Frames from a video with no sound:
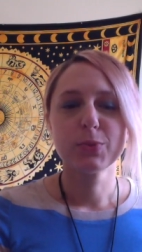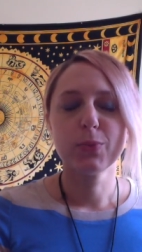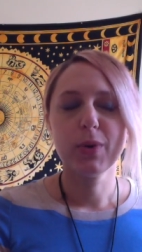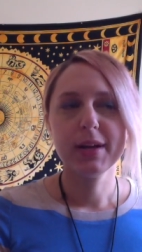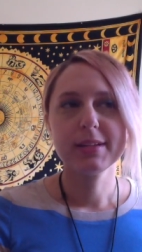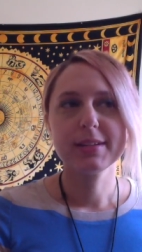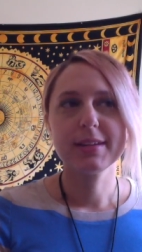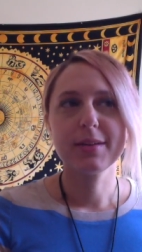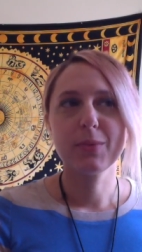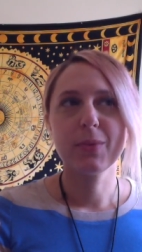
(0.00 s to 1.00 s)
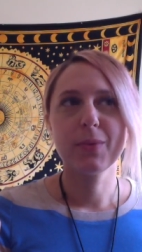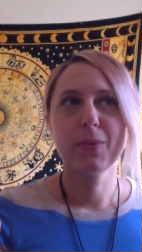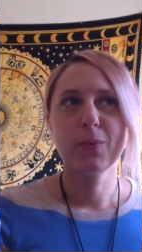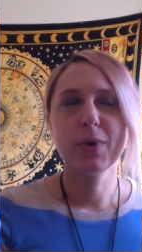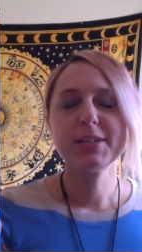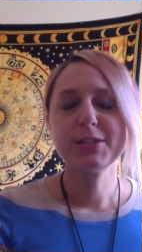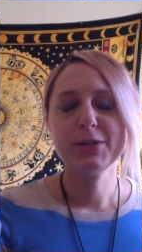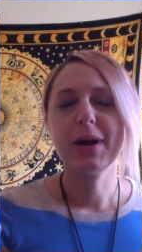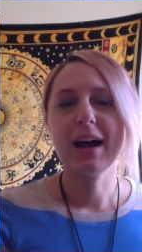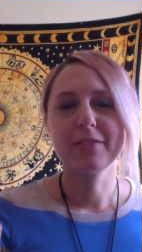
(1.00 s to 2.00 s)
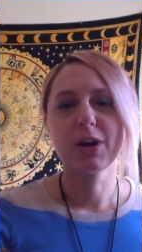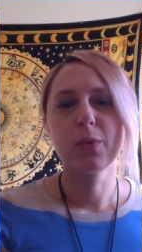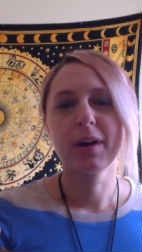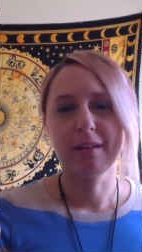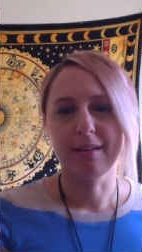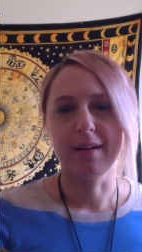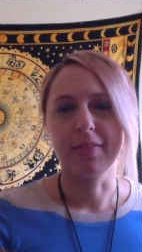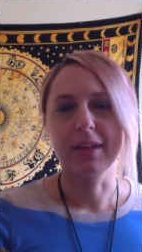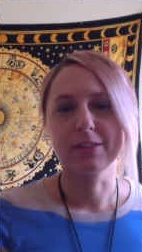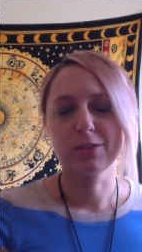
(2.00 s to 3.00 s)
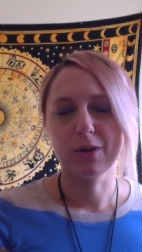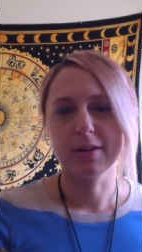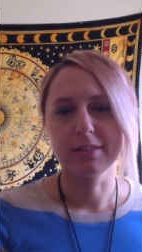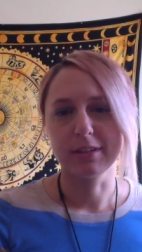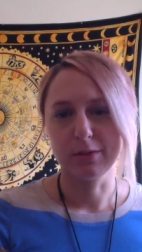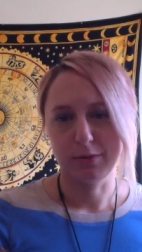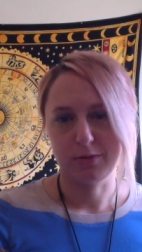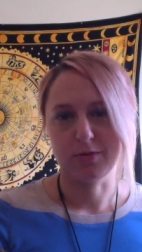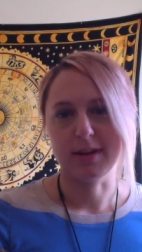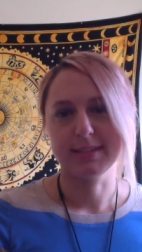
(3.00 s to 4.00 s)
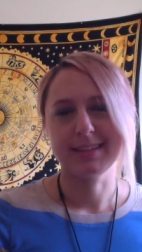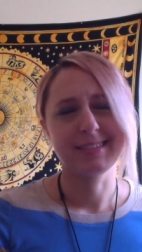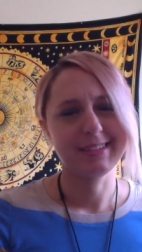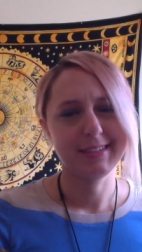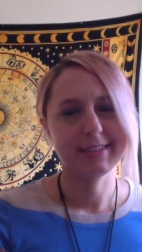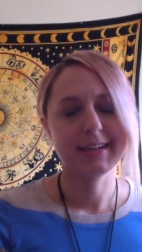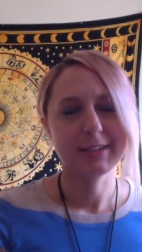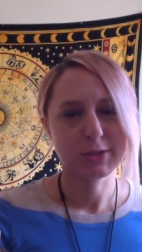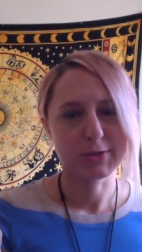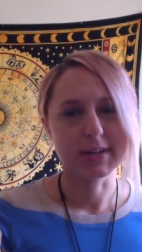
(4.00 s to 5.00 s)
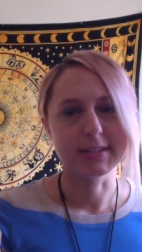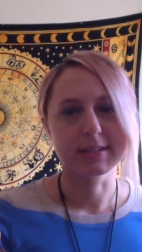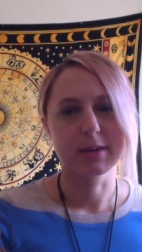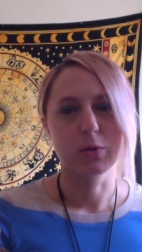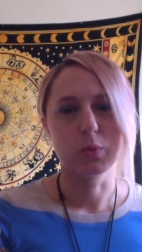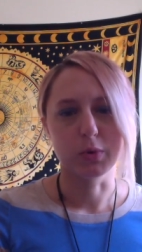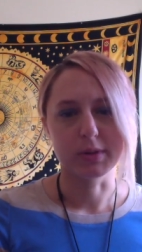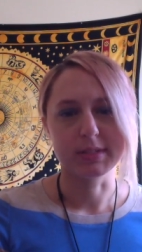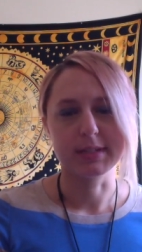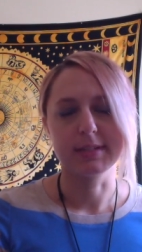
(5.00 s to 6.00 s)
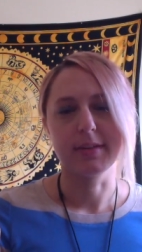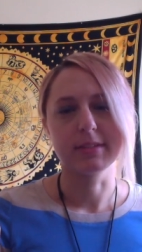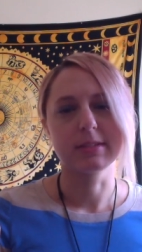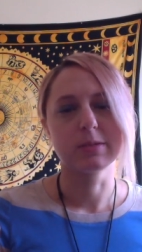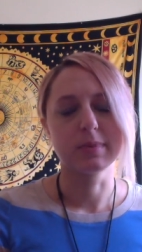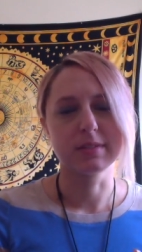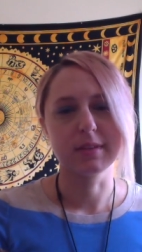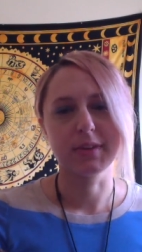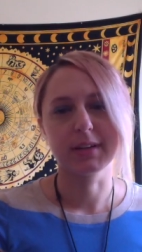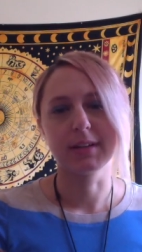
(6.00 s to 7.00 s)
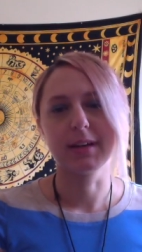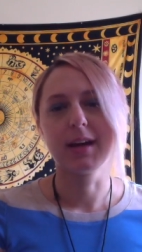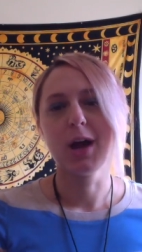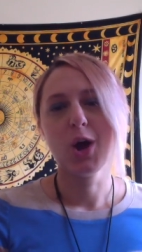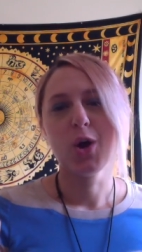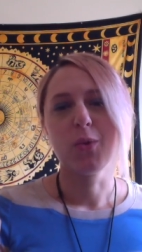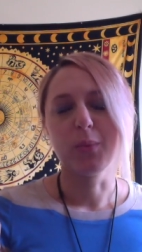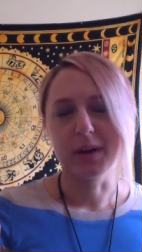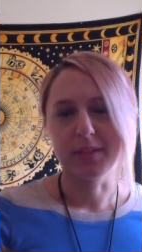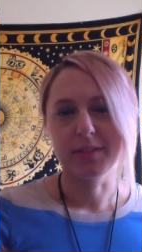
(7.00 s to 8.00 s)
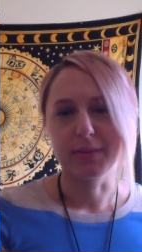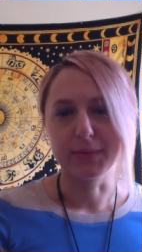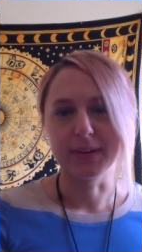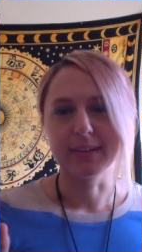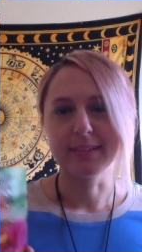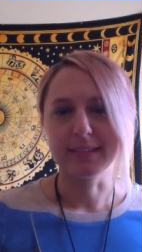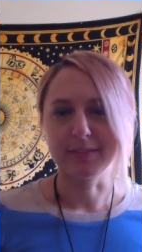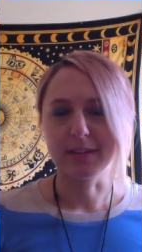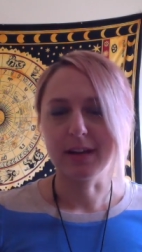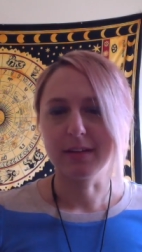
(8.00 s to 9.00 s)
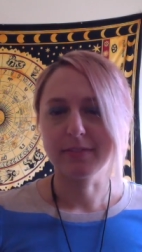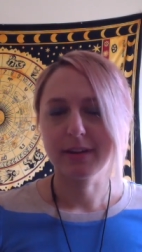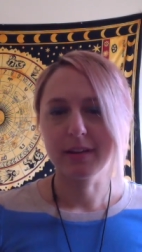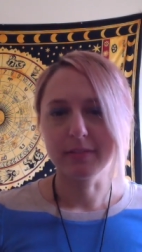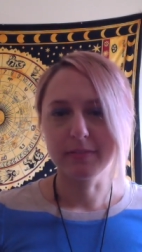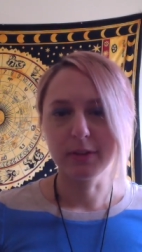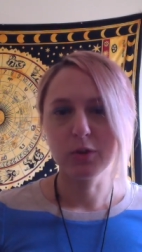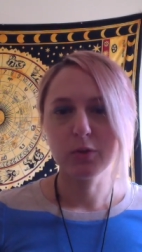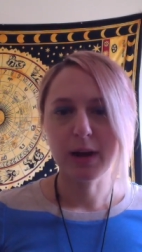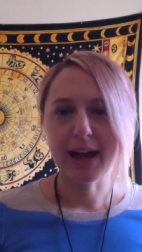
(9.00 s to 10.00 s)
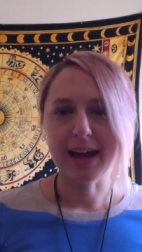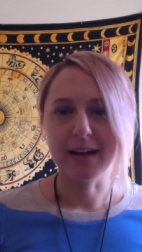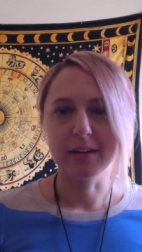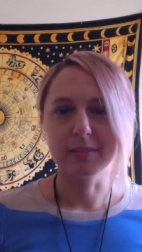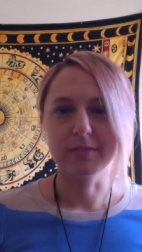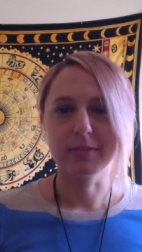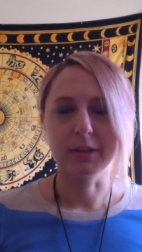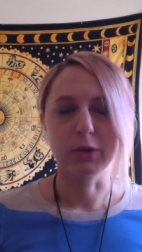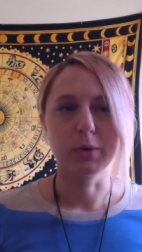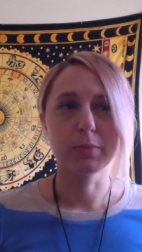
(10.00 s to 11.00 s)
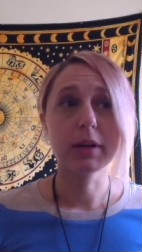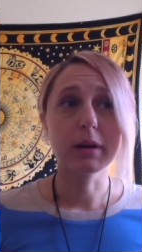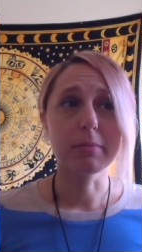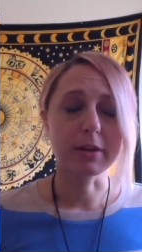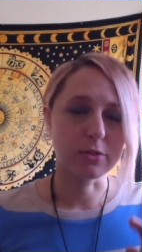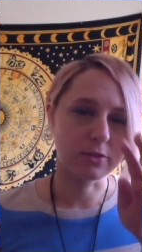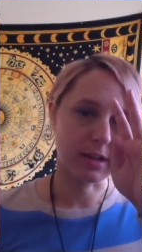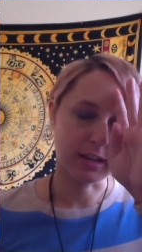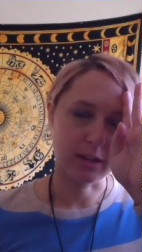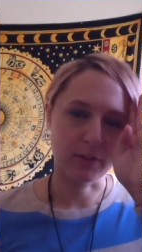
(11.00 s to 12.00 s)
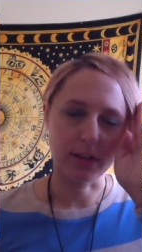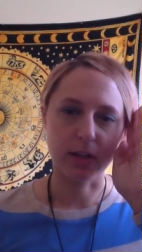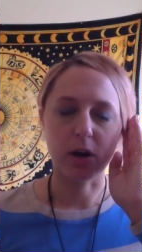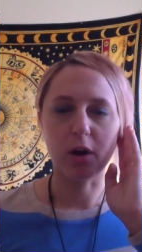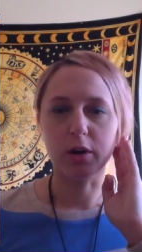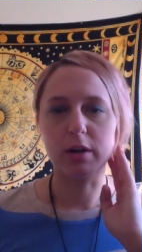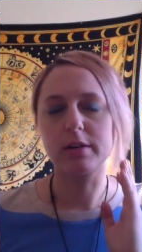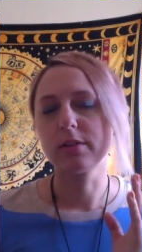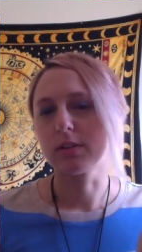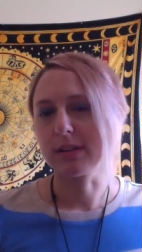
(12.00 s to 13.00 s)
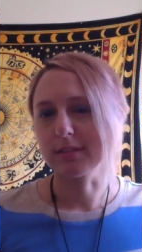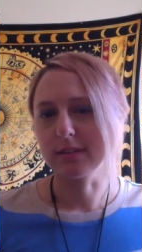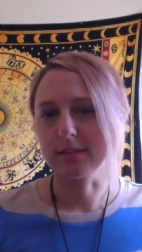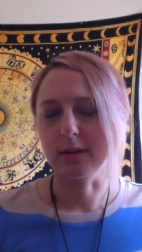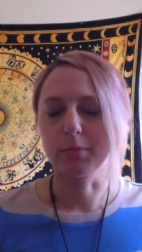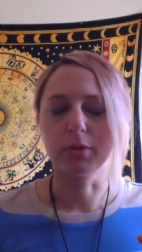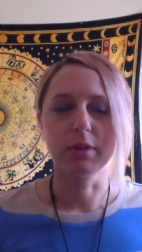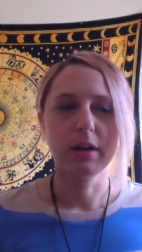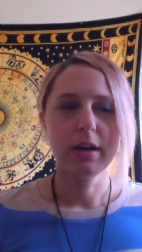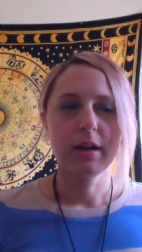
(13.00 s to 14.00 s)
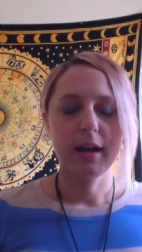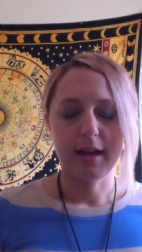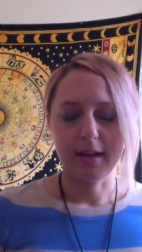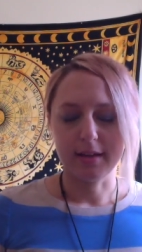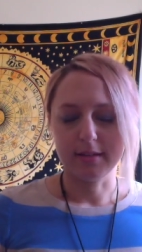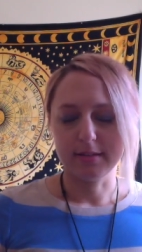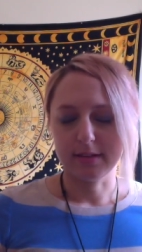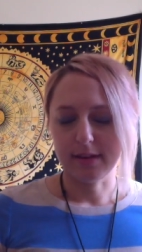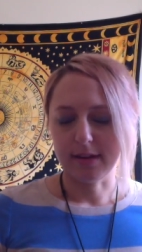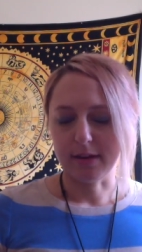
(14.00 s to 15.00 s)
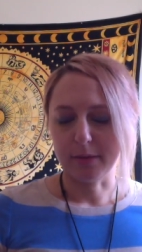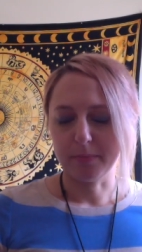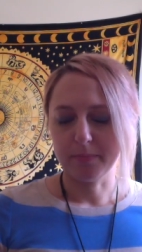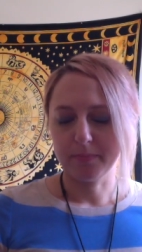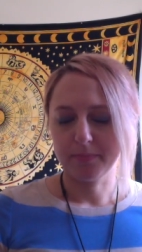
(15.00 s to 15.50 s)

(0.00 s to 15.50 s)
What What do you have going on that's causing you stress, and is that stress warranted? Now, this is specifically with your love life. If you have, you know, a breakup that you're taking really hard, just as an example, and, um,